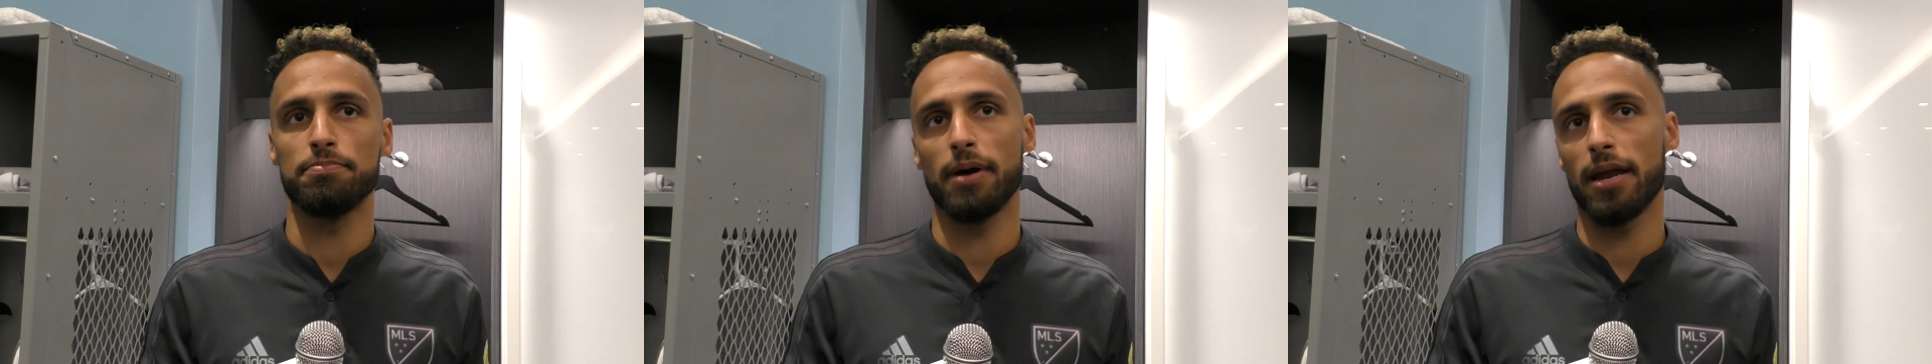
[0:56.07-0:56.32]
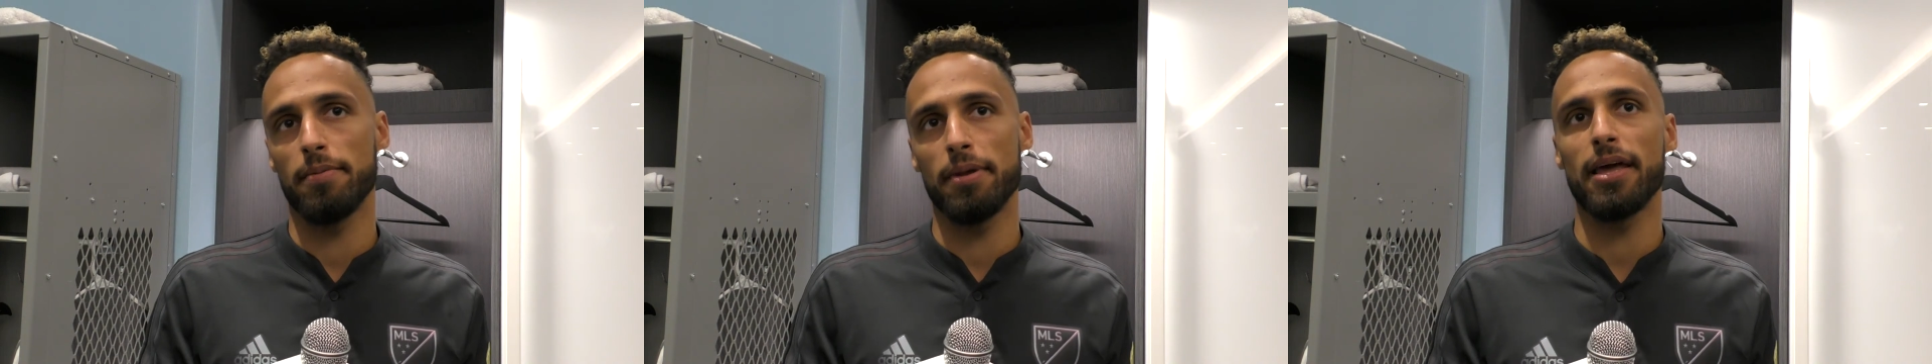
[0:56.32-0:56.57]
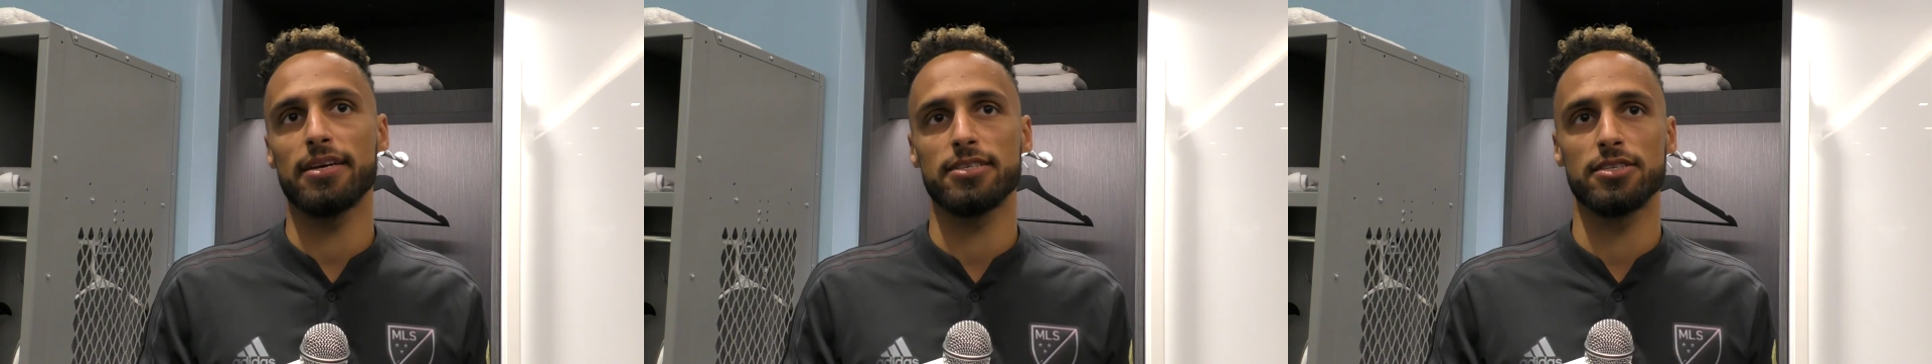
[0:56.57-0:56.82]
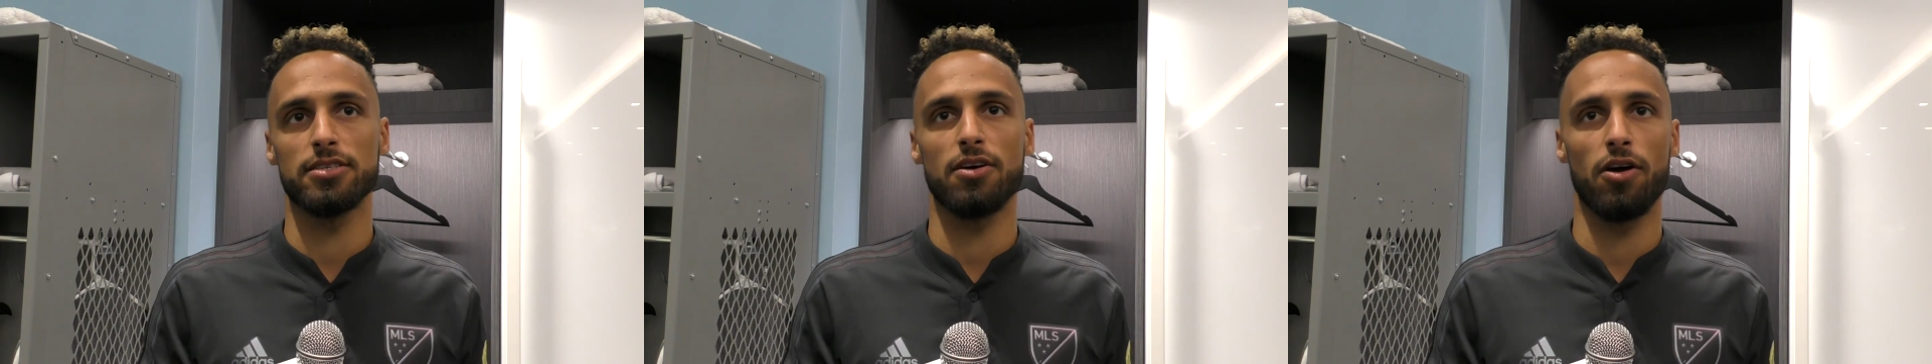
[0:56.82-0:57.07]
but MLS
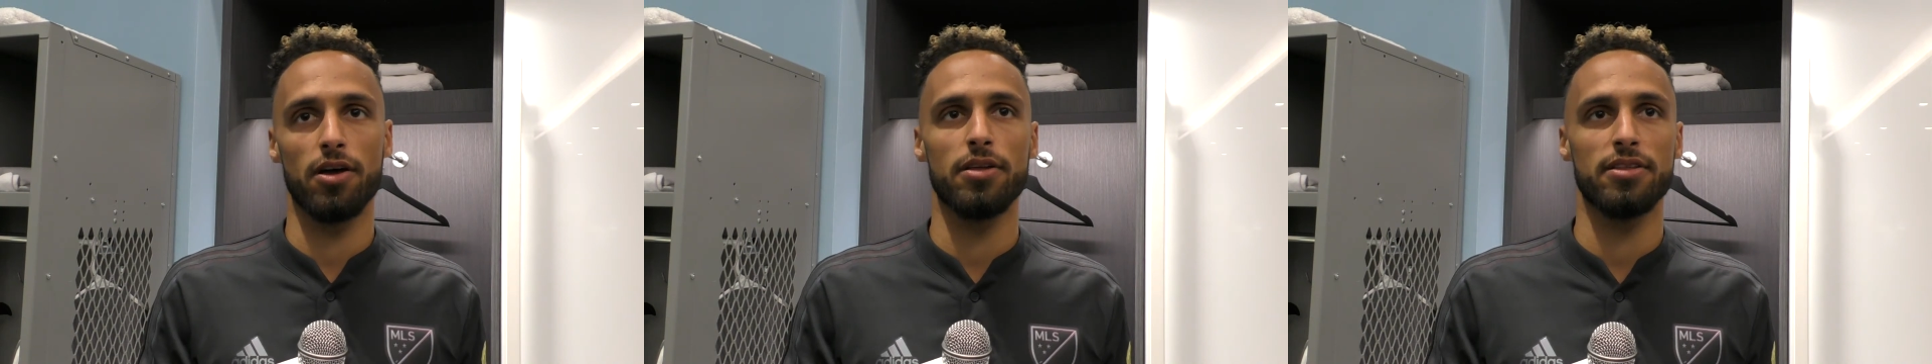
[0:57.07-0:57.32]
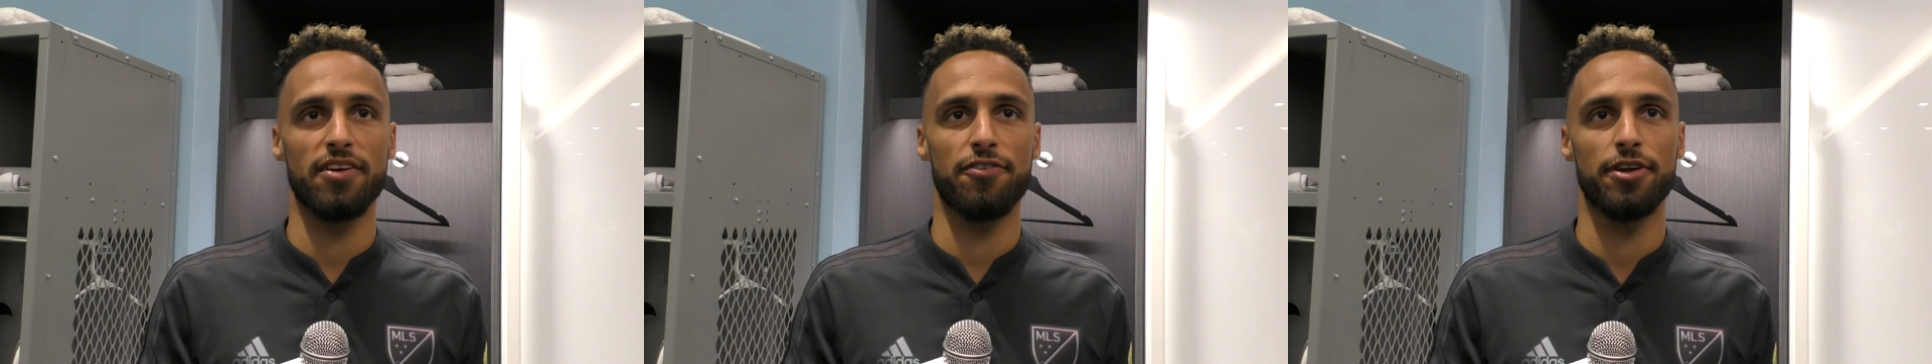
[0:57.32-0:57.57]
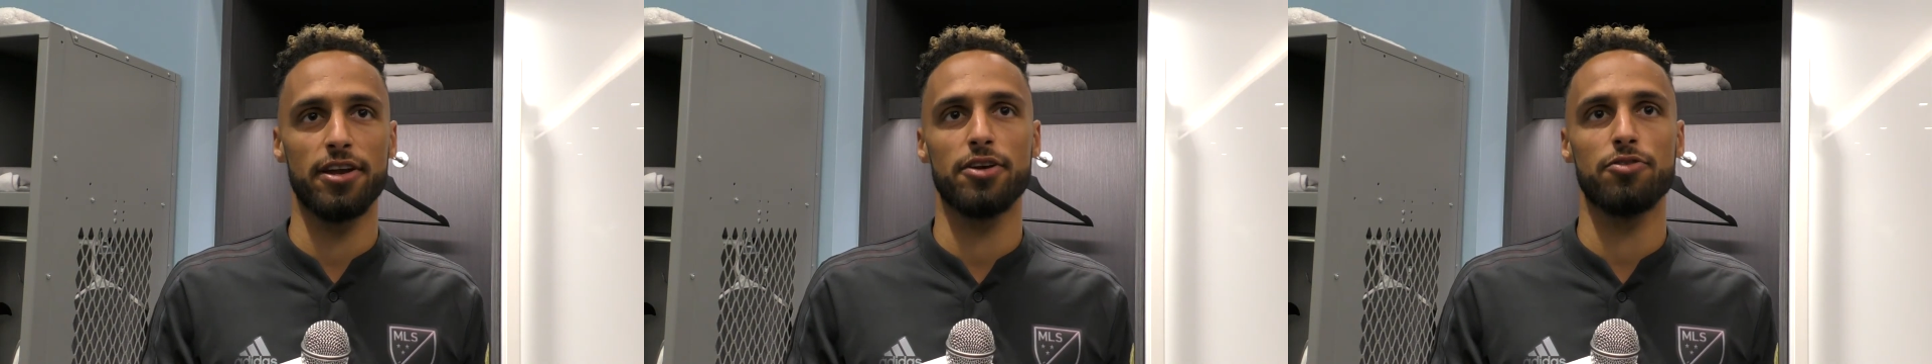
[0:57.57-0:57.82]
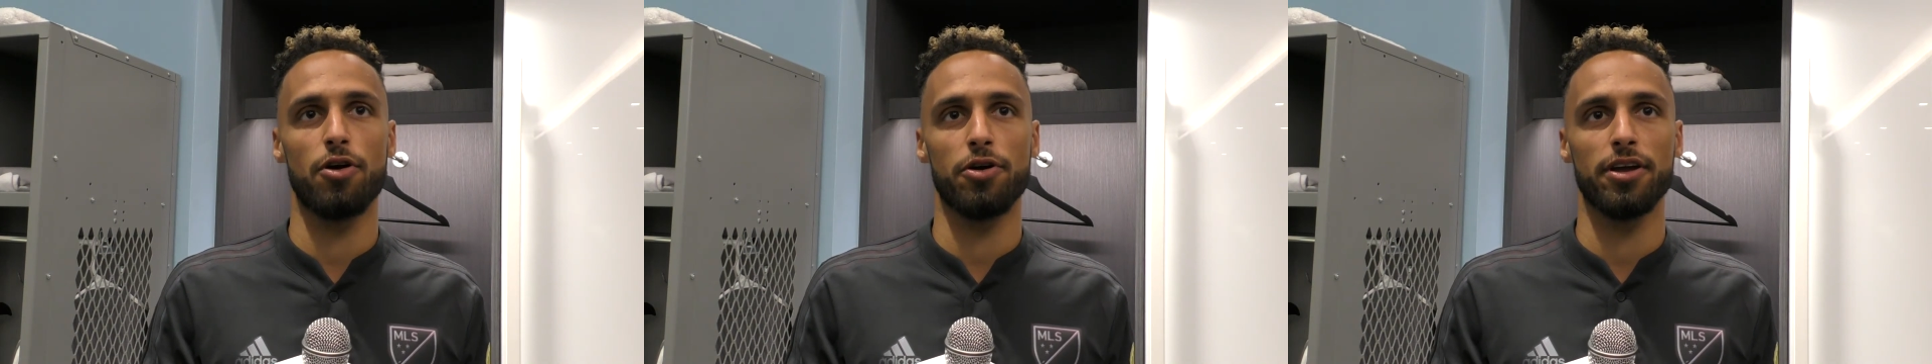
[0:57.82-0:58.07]
is definitely
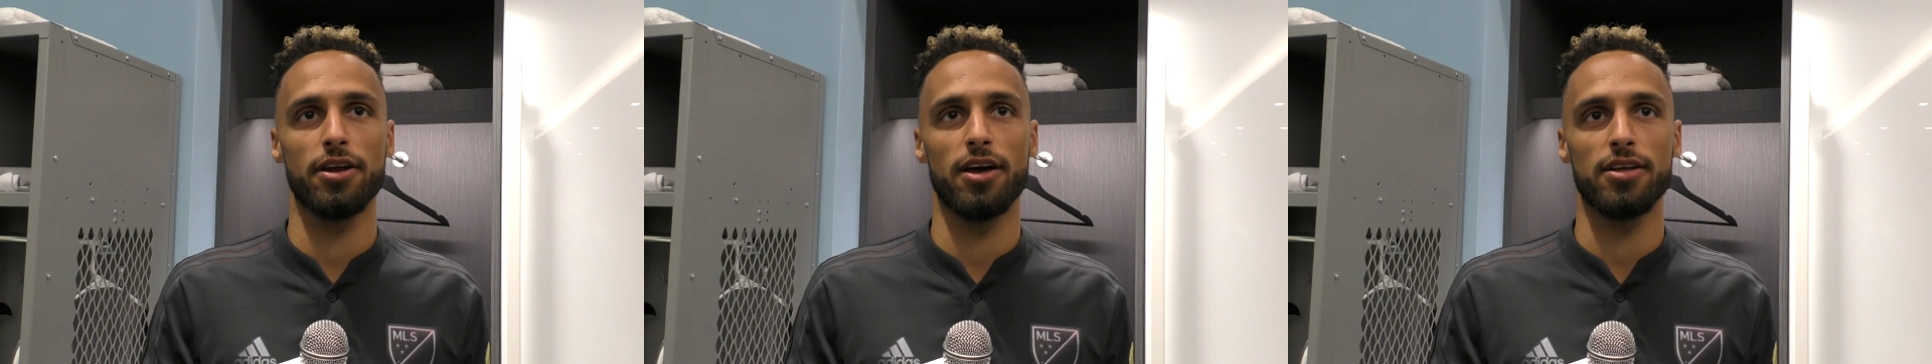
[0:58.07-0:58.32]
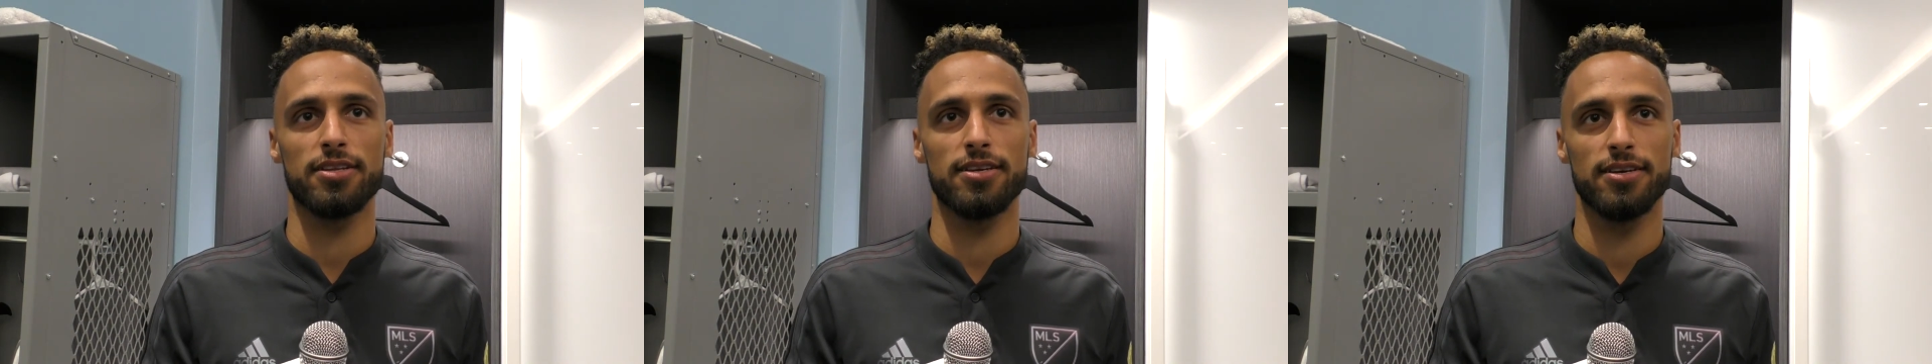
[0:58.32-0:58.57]
growing a lot.